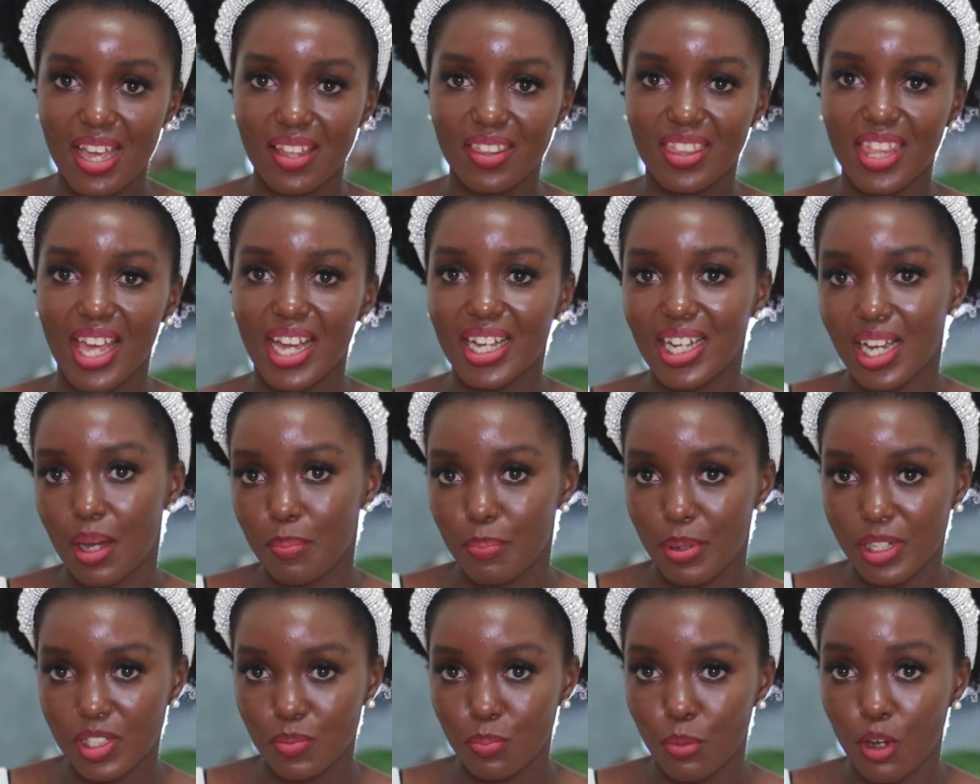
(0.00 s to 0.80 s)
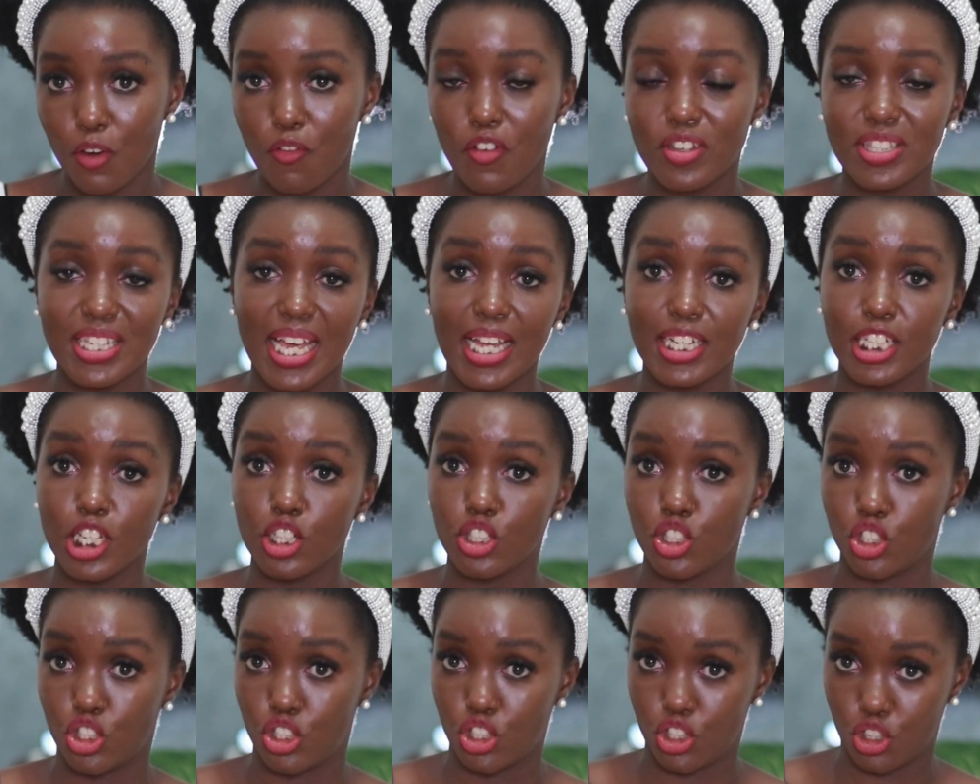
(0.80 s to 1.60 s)
they are campus boyfriends, and
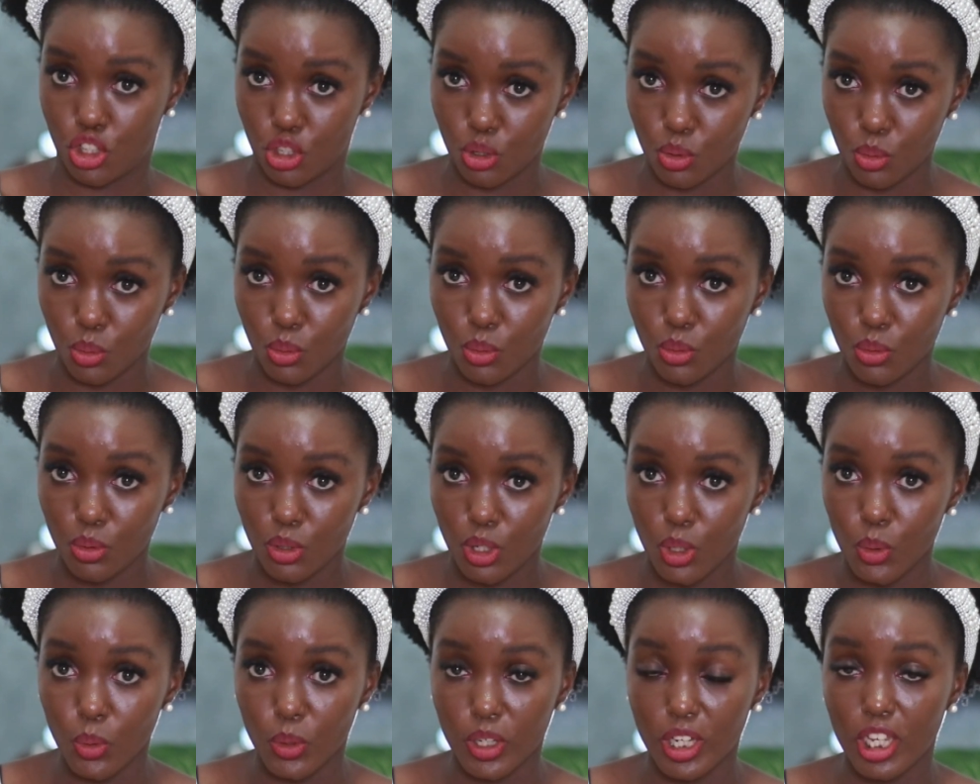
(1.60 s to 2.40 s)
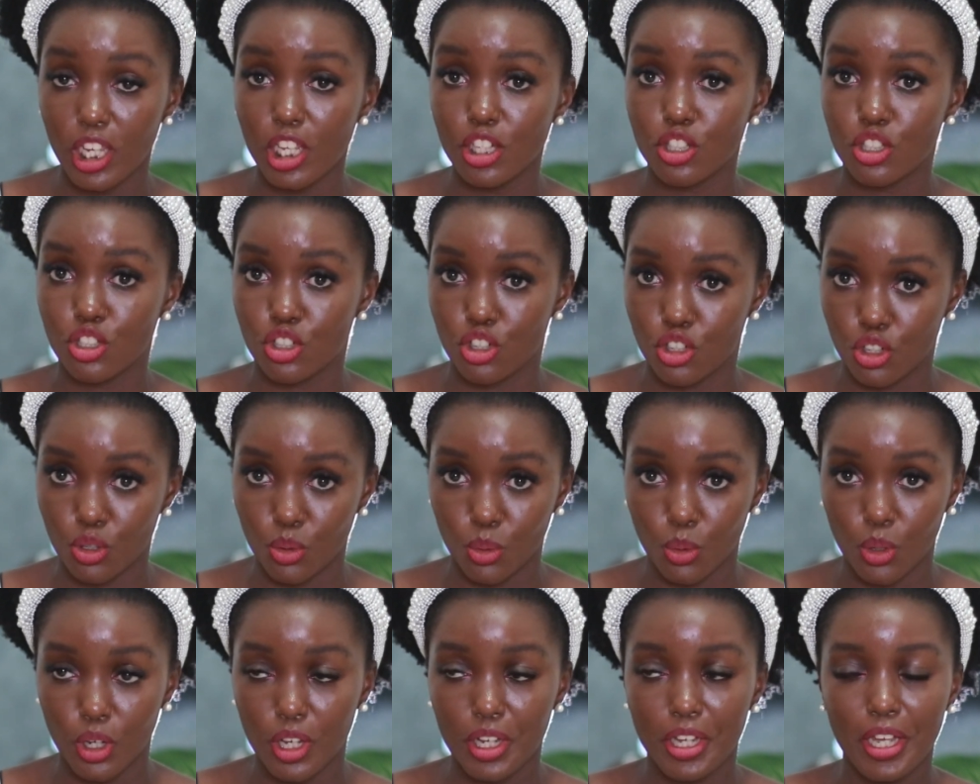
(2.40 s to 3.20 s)
it's true. Look, it's
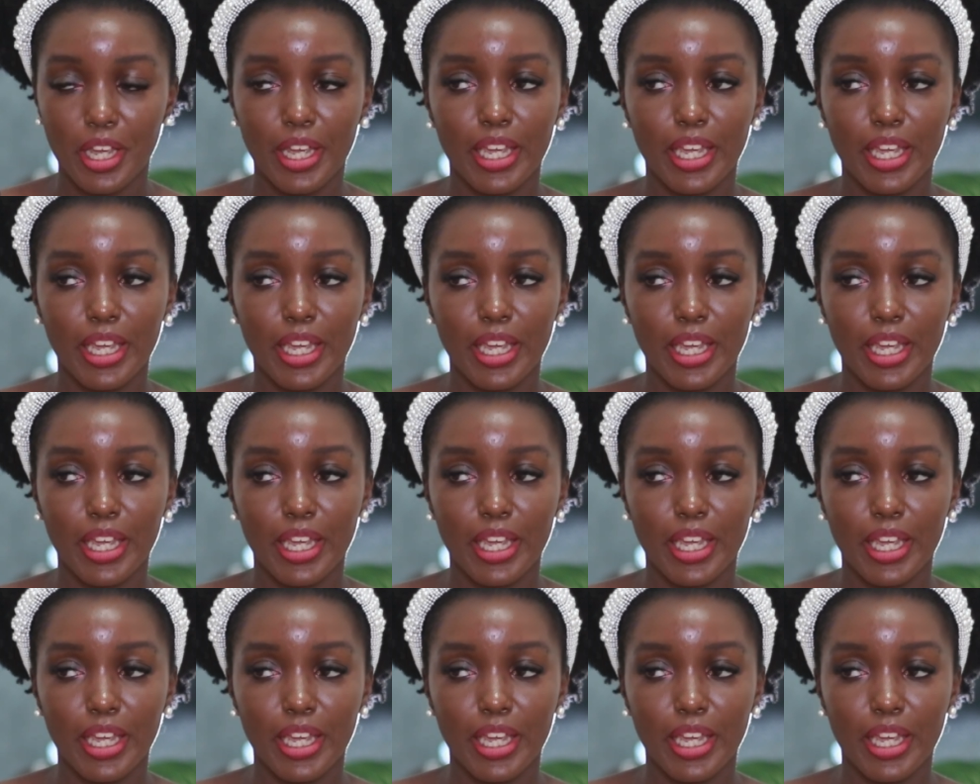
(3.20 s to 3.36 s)
true.